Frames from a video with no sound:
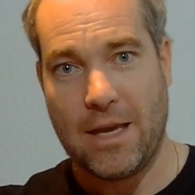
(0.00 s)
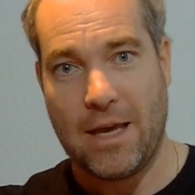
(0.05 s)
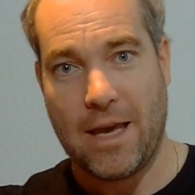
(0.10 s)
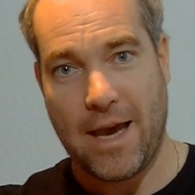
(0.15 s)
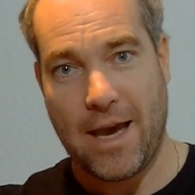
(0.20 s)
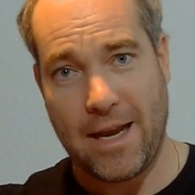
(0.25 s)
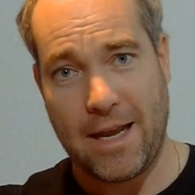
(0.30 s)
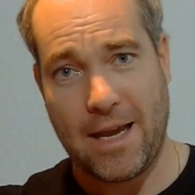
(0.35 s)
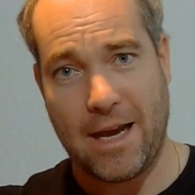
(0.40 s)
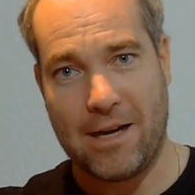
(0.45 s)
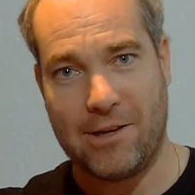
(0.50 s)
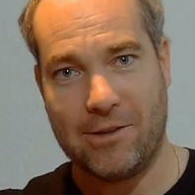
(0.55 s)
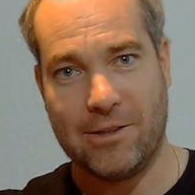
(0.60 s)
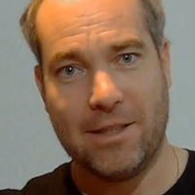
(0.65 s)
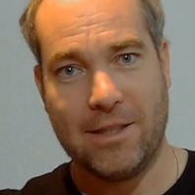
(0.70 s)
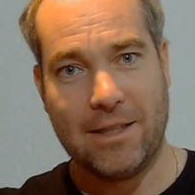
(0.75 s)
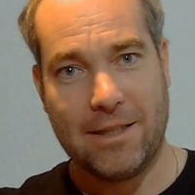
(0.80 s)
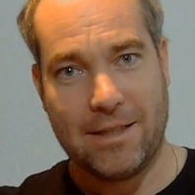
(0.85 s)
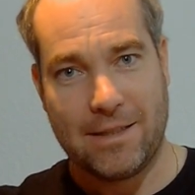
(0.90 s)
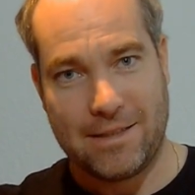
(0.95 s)
Anyhow,
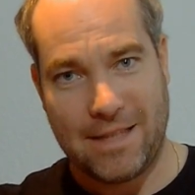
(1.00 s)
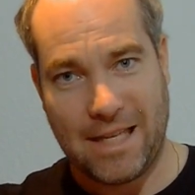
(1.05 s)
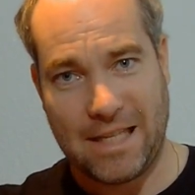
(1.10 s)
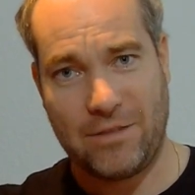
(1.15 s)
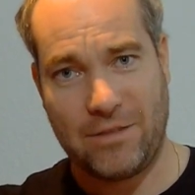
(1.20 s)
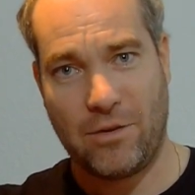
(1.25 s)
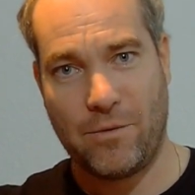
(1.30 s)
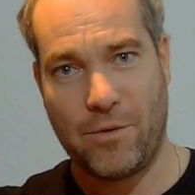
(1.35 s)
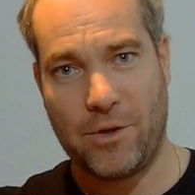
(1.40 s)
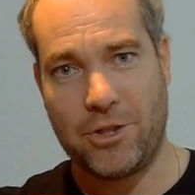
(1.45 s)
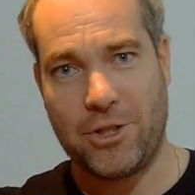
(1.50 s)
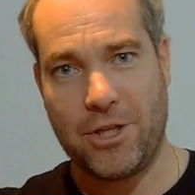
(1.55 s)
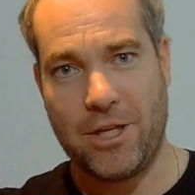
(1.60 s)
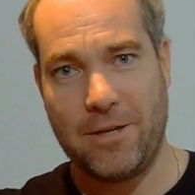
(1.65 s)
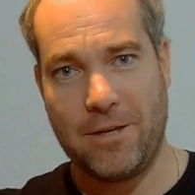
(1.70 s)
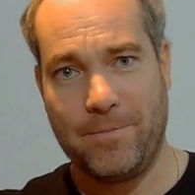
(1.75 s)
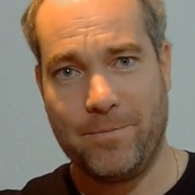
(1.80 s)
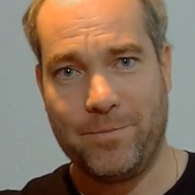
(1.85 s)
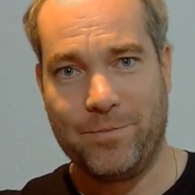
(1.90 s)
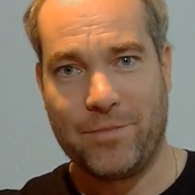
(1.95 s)
thanks for watching
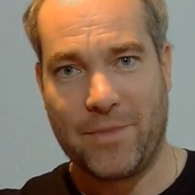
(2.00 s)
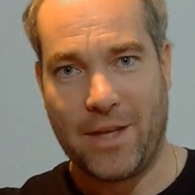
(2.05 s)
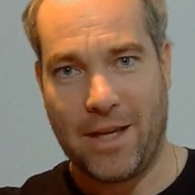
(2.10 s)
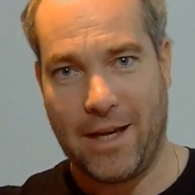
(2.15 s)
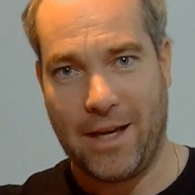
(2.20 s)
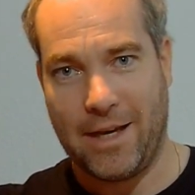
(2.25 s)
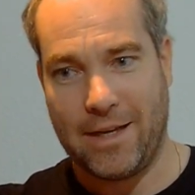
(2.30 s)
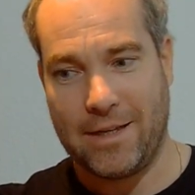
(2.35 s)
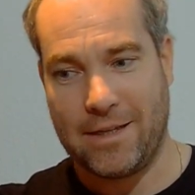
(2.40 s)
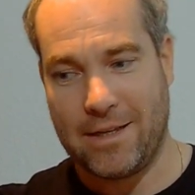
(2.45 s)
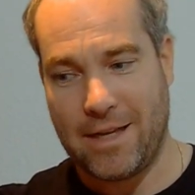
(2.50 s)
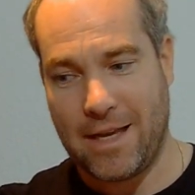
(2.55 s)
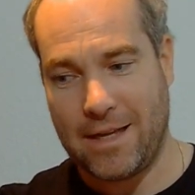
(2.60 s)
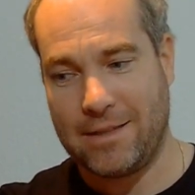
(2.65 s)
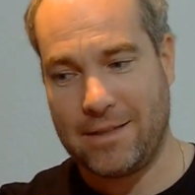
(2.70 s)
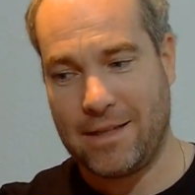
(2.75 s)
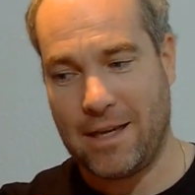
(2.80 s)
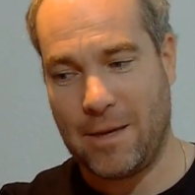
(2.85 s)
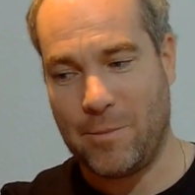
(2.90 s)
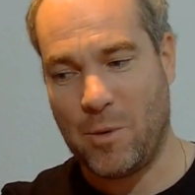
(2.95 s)
and the
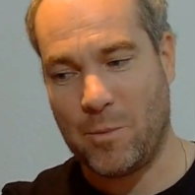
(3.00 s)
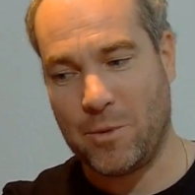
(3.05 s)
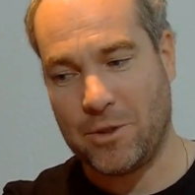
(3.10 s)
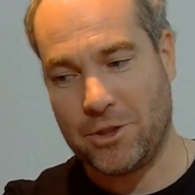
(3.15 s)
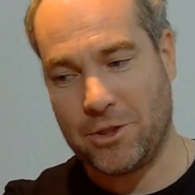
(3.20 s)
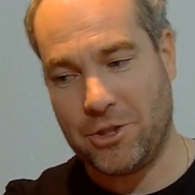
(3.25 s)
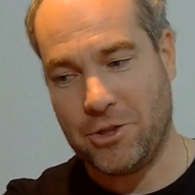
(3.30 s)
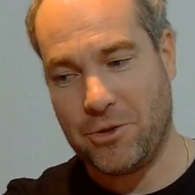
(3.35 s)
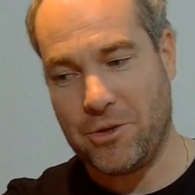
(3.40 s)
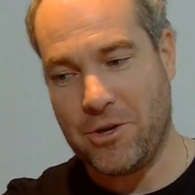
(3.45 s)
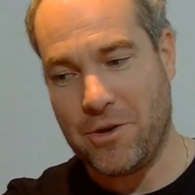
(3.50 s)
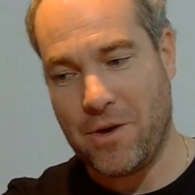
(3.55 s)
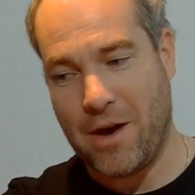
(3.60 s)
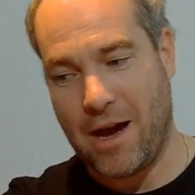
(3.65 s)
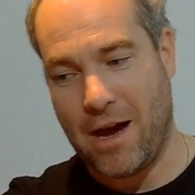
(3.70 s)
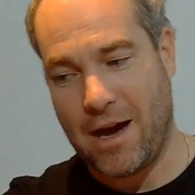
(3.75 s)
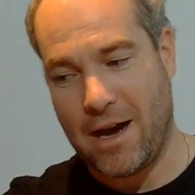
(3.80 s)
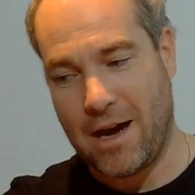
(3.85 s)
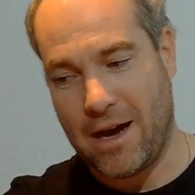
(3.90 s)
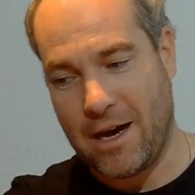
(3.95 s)
next time I will show you
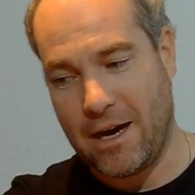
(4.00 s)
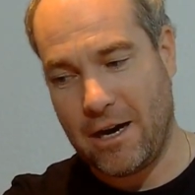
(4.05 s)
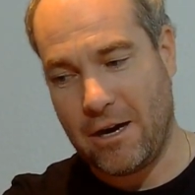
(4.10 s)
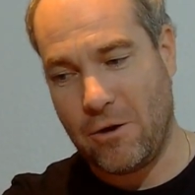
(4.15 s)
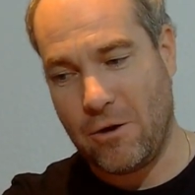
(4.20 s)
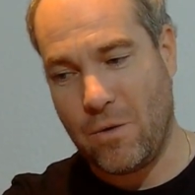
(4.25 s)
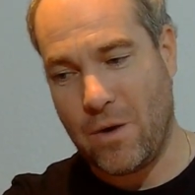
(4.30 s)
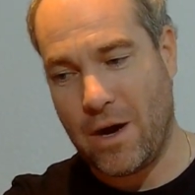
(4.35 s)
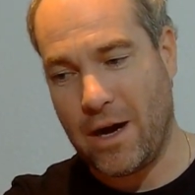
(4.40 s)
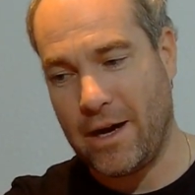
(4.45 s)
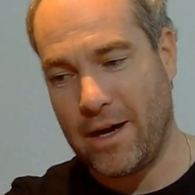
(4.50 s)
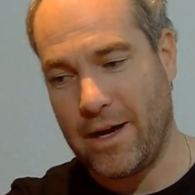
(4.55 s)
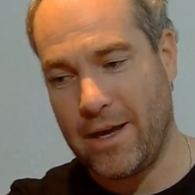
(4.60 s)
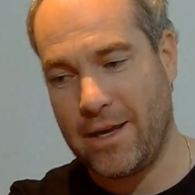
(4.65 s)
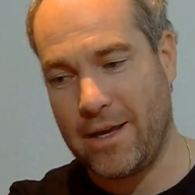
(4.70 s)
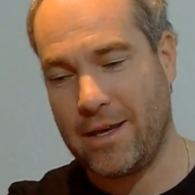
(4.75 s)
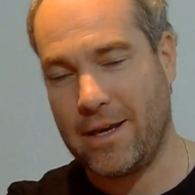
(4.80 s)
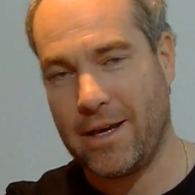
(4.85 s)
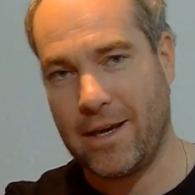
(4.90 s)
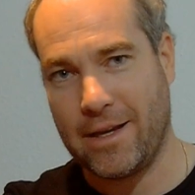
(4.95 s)
how I
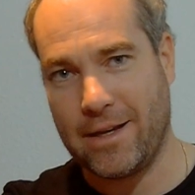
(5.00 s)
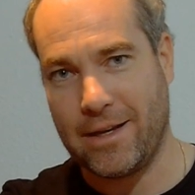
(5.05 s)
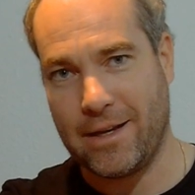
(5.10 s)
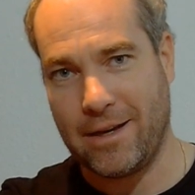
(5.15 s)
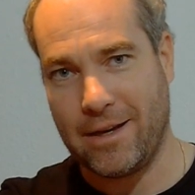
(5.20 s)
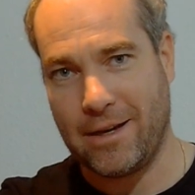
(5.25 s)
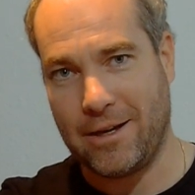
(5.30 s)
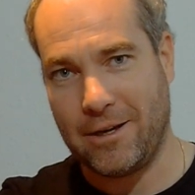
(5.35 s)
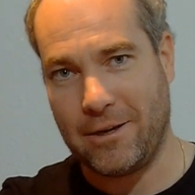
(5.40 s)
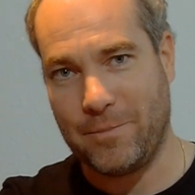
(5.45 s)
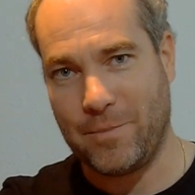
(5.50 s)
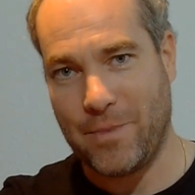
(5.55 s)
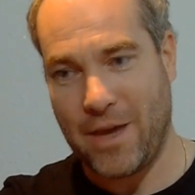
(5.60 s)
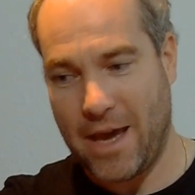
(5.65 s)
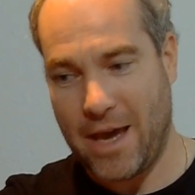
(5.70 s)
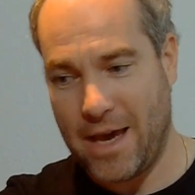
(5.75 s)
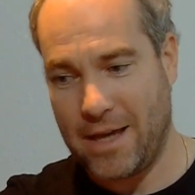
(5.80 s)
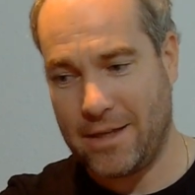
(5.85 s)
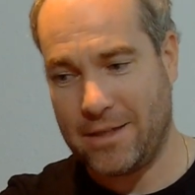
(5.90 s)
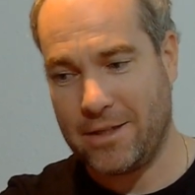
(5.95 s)
can um,
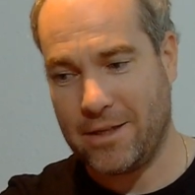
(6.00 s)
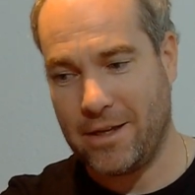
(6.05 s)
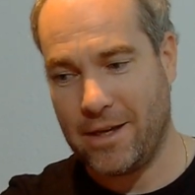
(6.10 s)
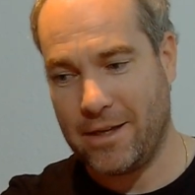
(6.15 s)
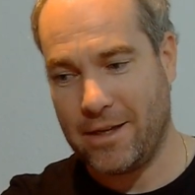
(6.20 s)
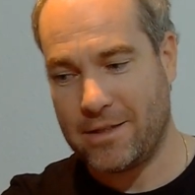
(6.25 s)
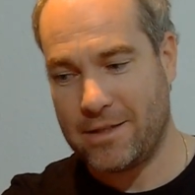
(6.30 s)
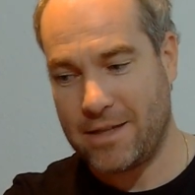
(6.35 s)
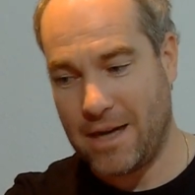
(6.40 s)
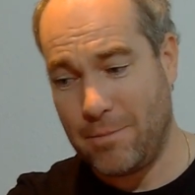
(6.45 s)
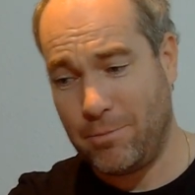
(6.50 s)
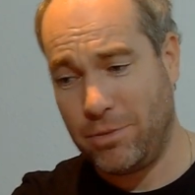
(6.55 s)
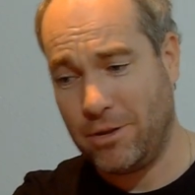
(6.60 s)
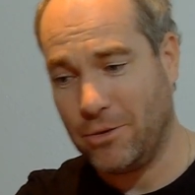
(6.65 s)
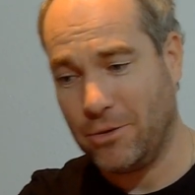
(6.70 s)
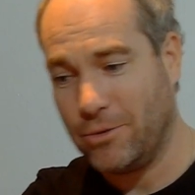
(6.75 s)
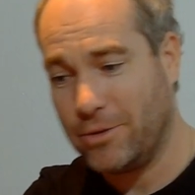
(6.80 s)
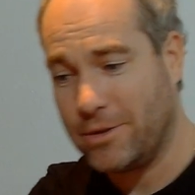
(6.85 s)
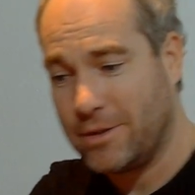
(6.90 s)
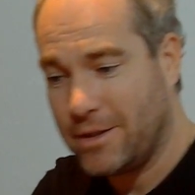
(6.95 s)
add a dump
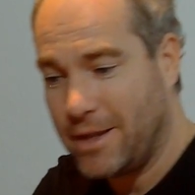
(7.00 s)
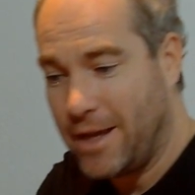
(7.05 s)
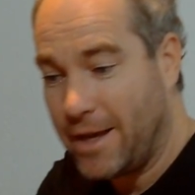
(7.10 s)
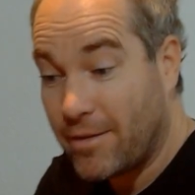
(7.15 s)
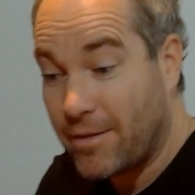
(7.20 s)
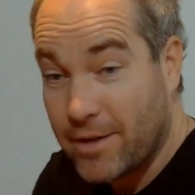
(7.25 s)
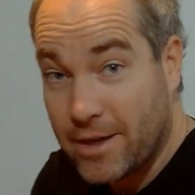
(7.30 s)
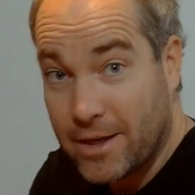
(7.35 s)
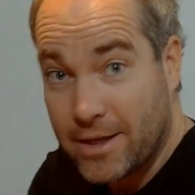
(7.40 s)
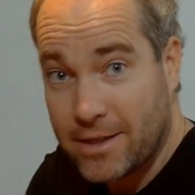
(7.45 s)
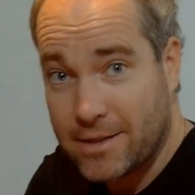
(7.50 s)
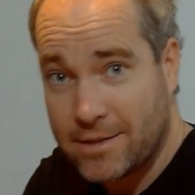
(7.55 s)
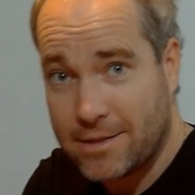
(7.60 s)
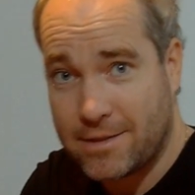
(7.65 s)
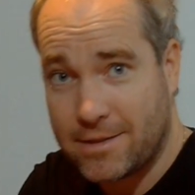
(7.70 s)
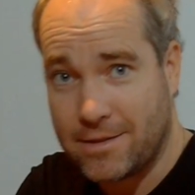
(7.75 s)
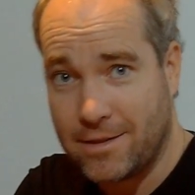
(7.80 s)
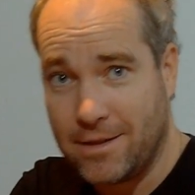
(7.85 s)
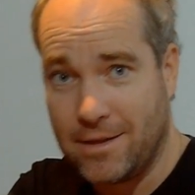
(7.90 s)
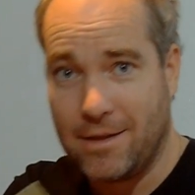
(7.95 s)
load like
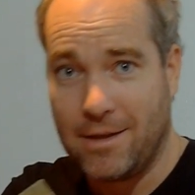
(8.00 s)
this